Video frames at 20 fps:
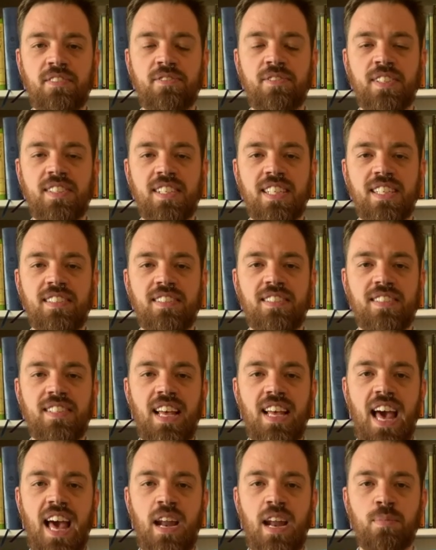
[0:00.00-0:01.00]
and
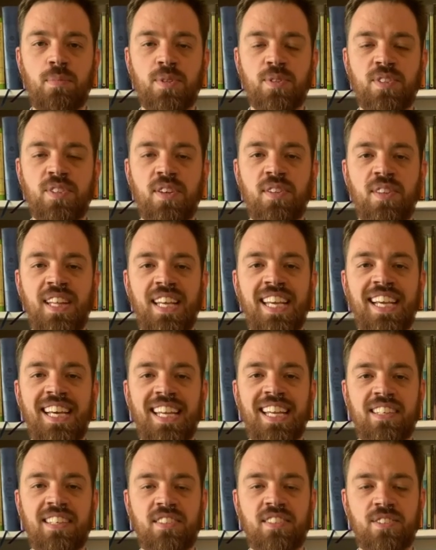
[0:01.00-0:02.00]
physics, and I'm also
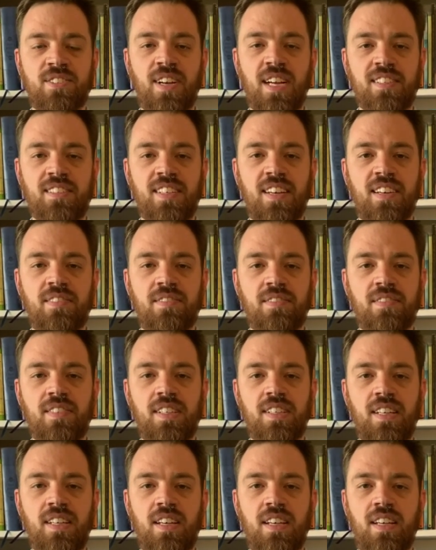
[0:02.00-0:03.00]
the ELS director.
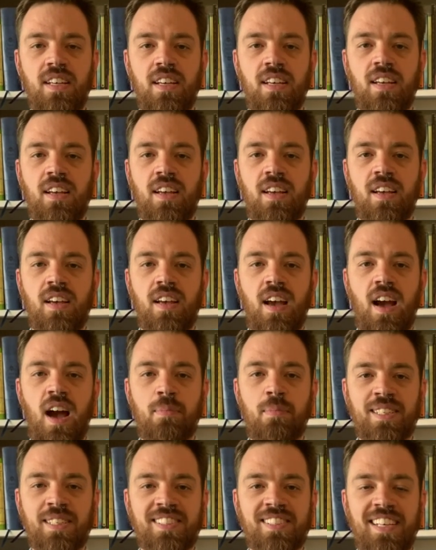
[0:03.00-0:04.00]

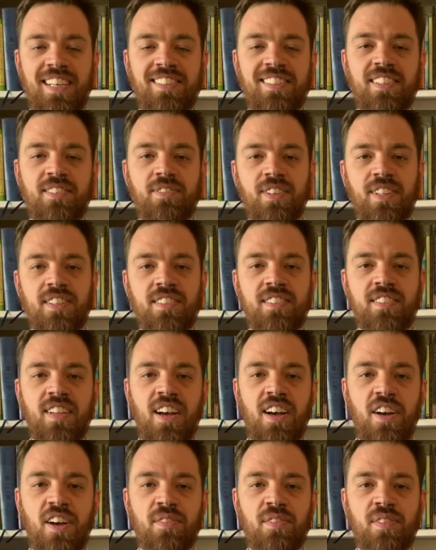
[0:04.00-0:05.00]
I'm excited for the
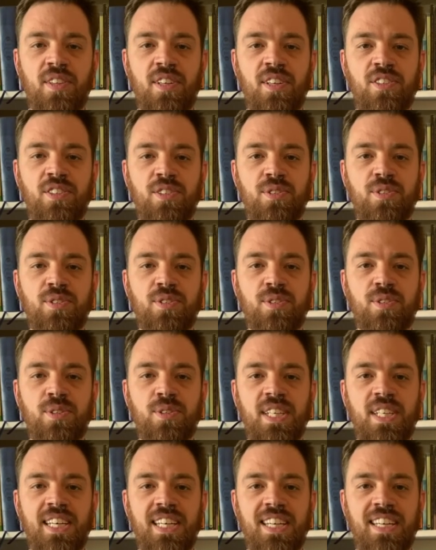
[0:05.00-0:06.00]
start of the new
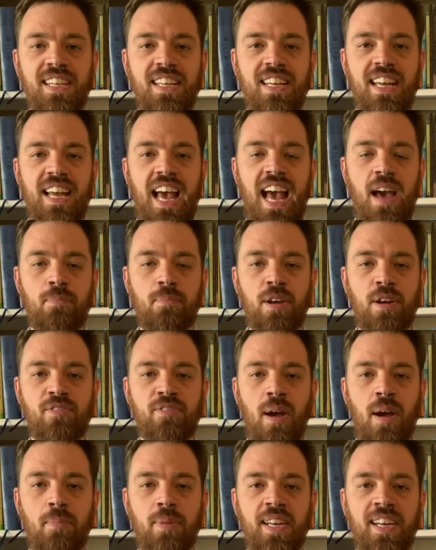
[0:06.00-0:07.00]
school year and my
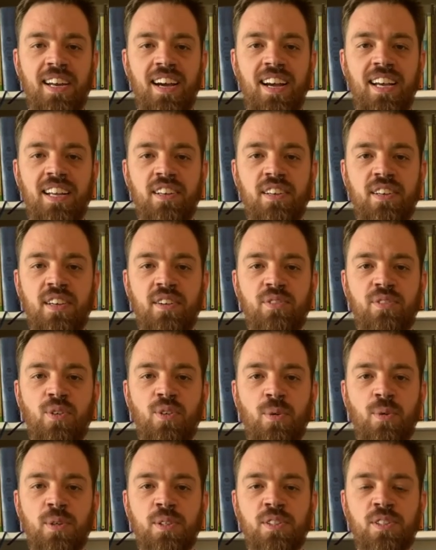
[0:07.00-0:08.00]
family and I are looking
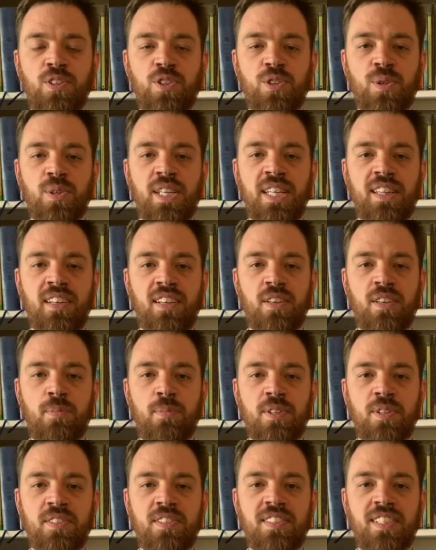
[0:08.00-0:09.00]
forward to joining the
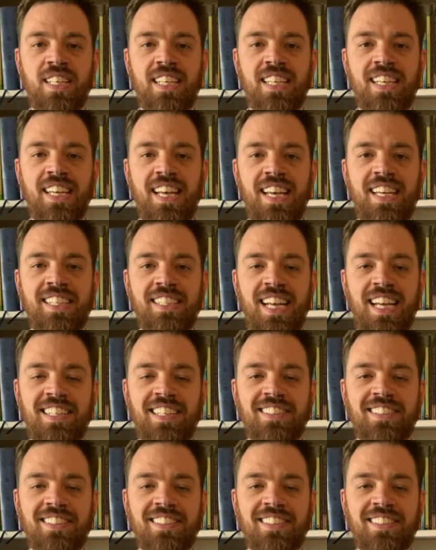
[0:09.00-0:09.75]
community in